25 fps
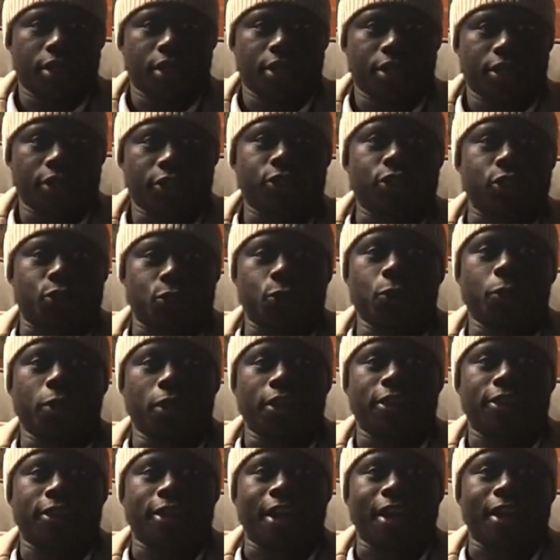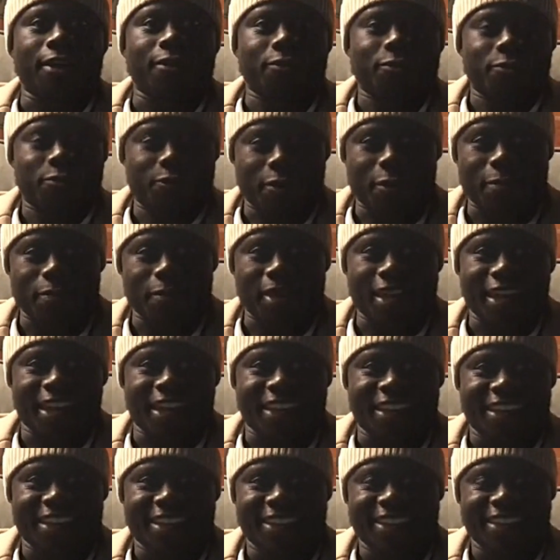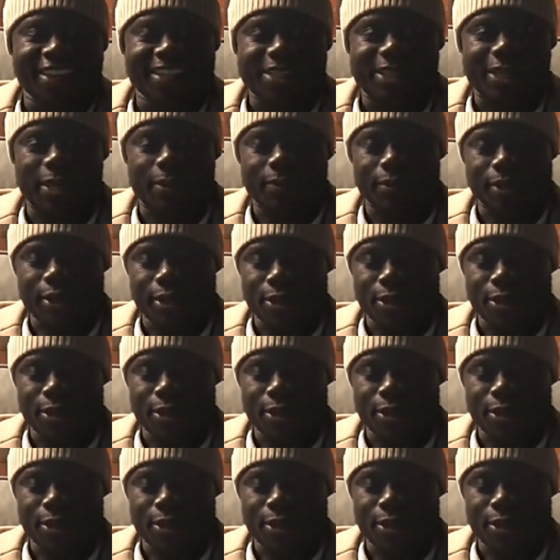Here's a school of thought from me coming